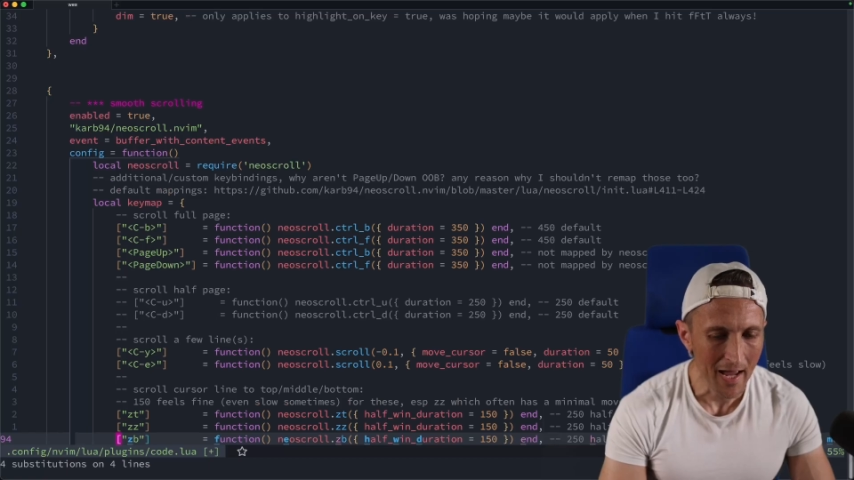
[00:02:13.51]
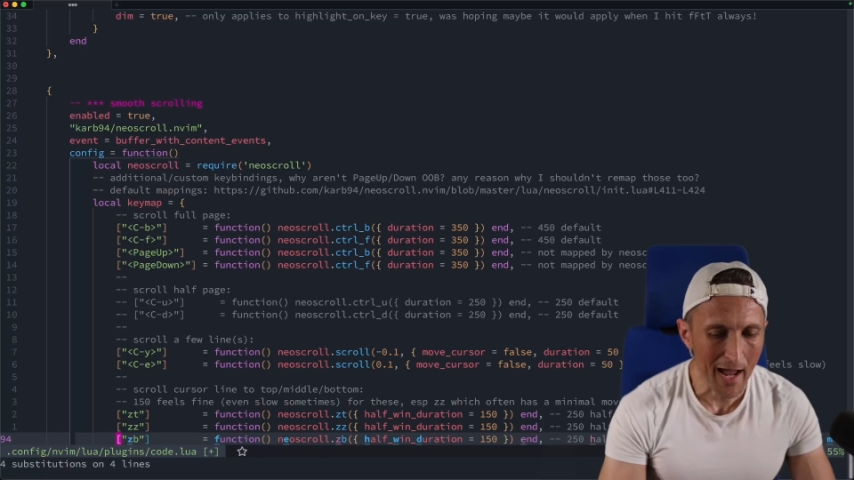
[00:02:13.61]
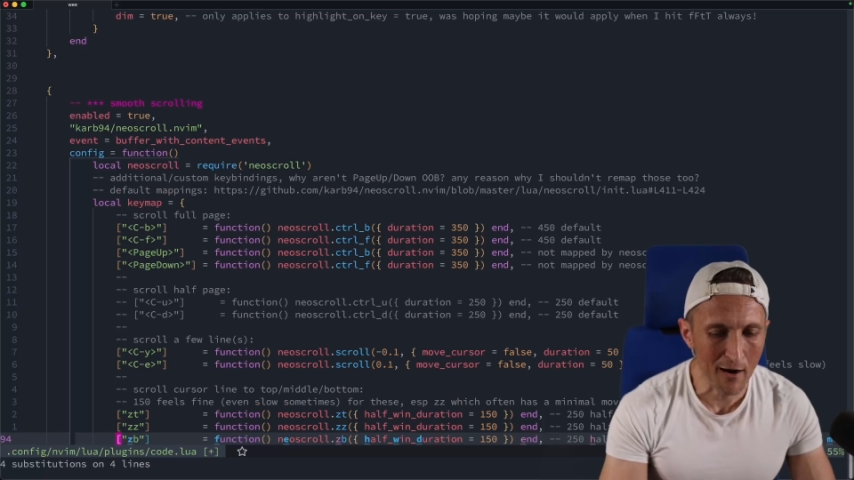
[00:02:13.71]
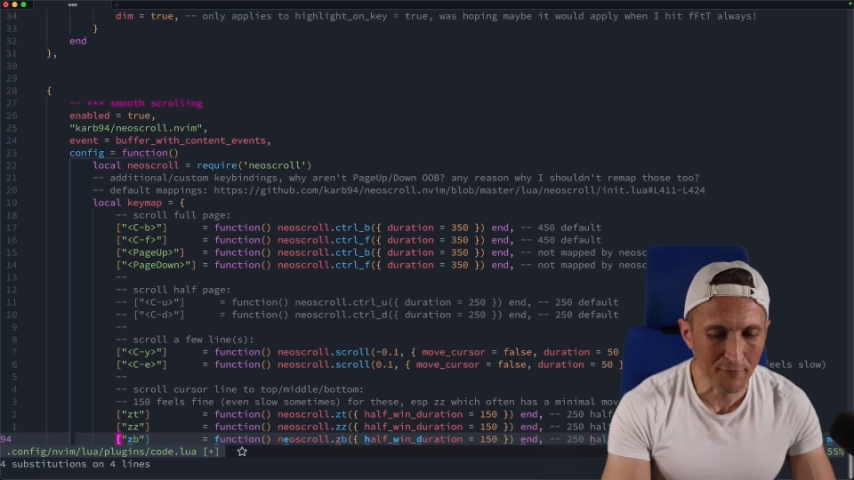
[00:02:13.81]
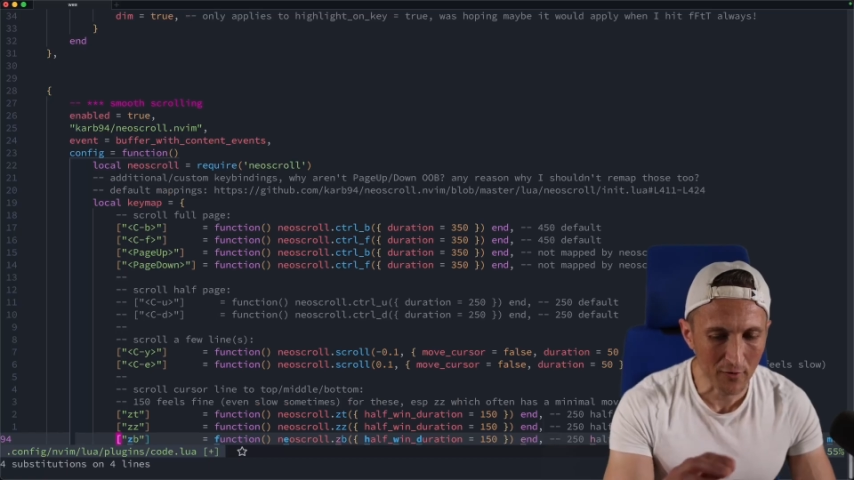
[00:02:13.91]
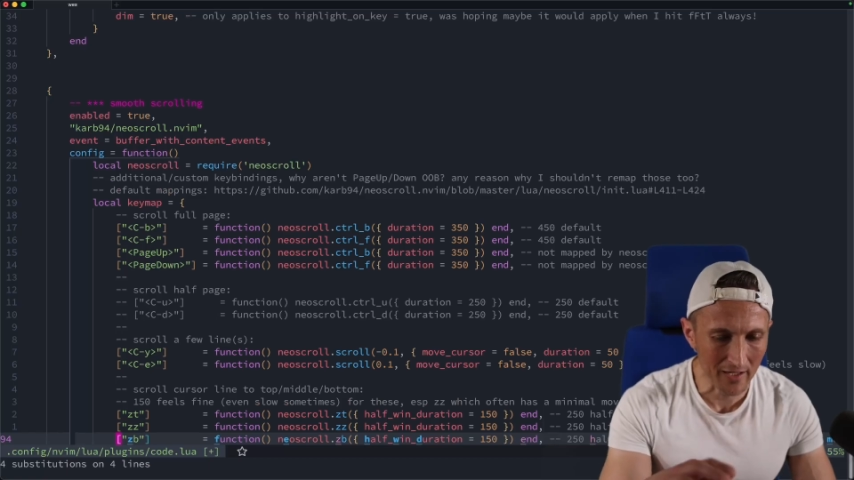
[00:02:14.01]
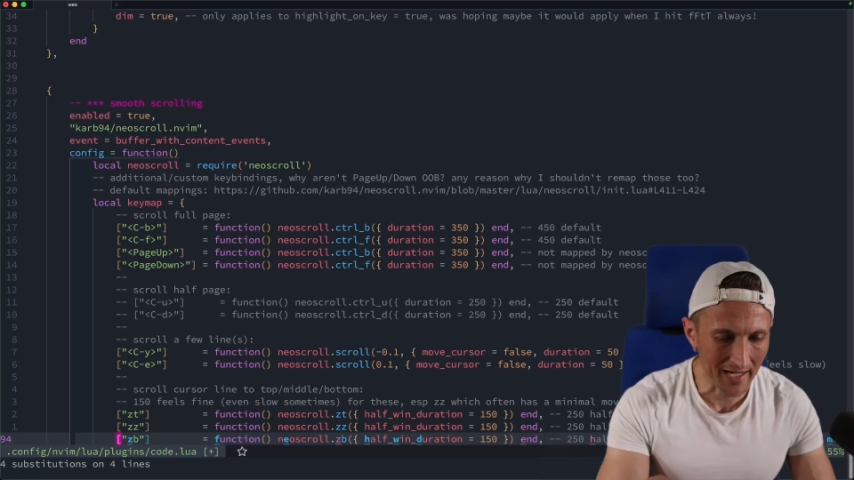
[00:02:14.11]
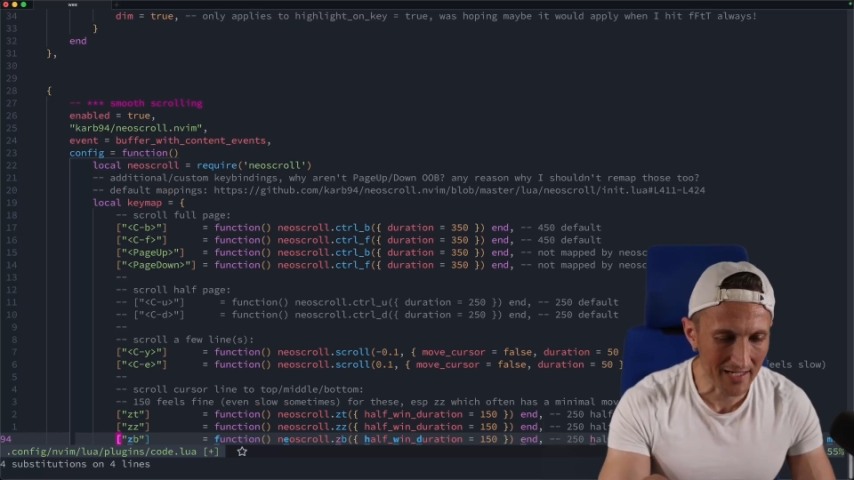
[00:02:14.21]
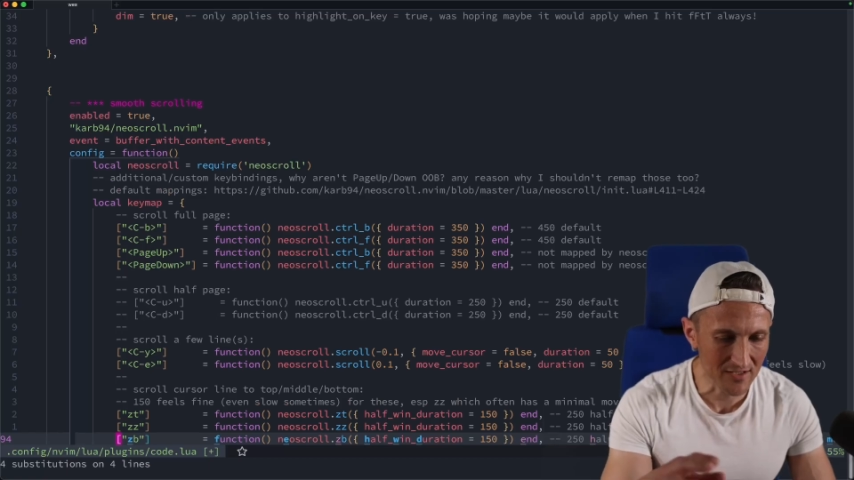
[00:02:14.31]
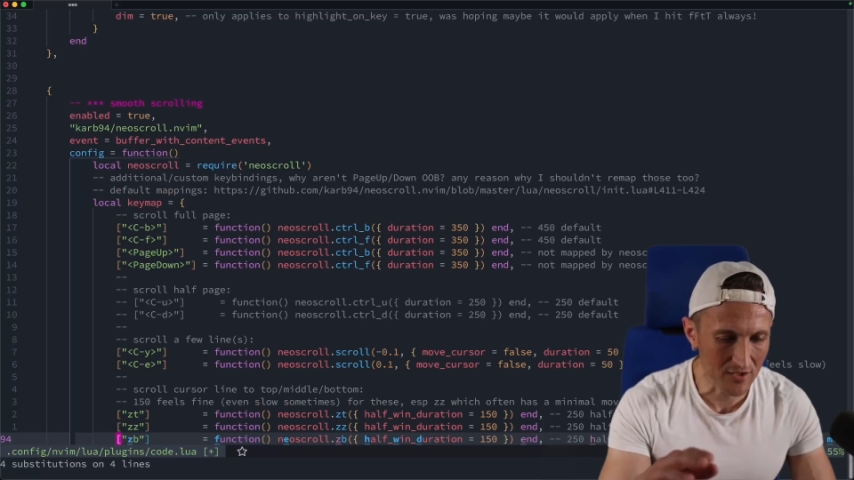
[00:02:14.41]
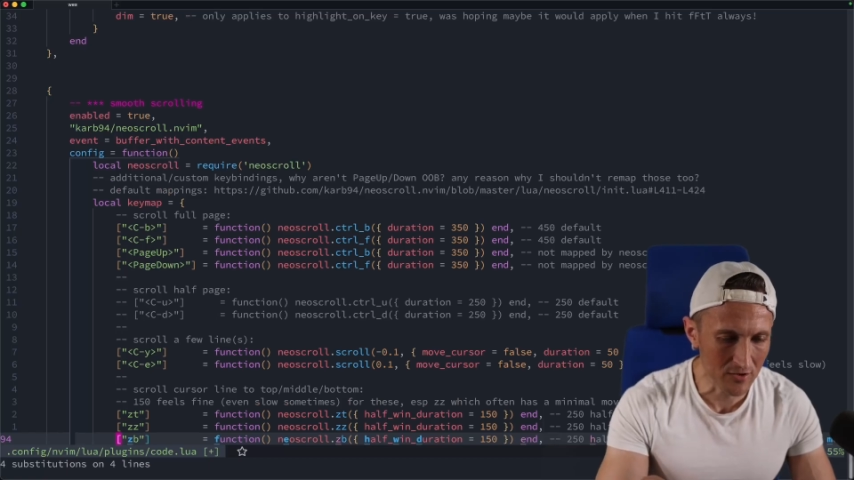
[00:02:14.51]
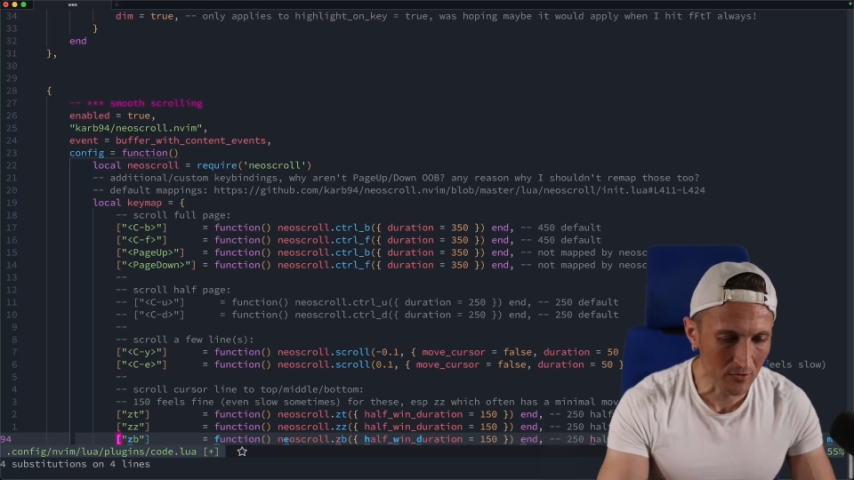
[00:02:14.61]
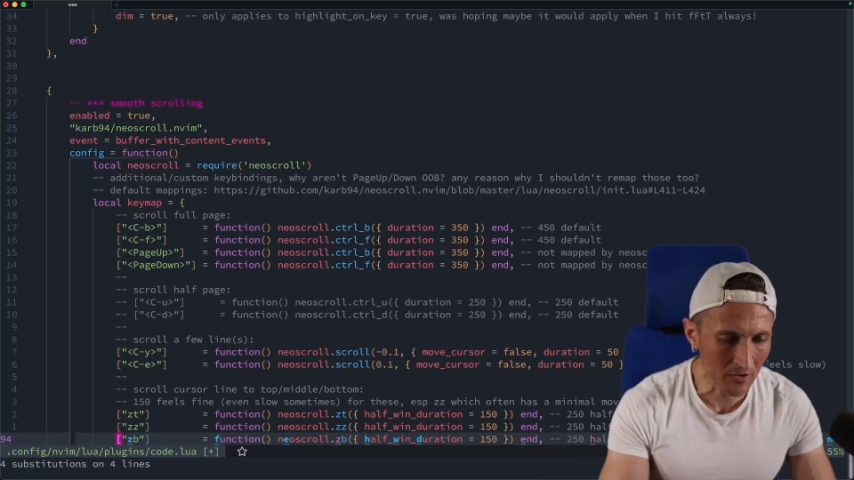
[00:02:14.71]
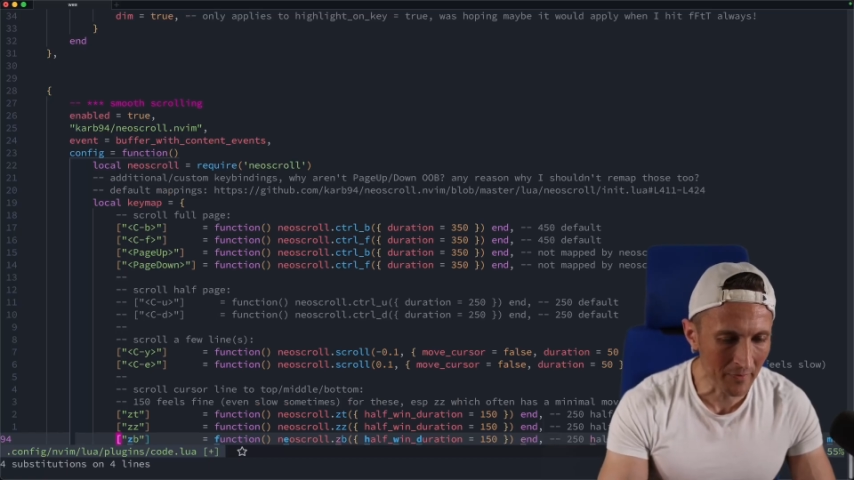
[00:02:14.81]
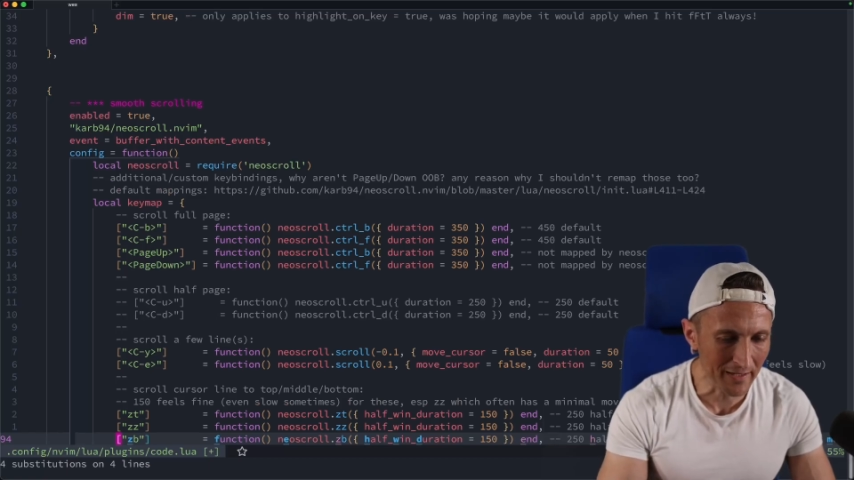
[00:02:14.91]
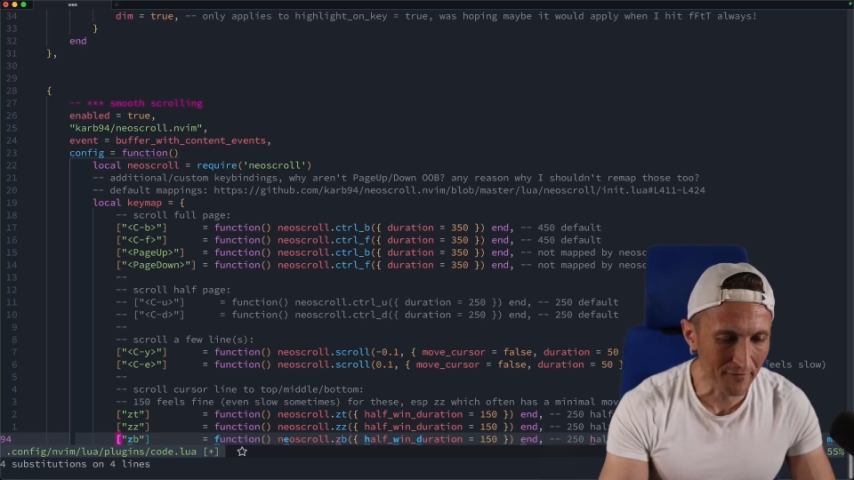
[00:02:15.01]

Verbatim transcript: how far it has to scroll may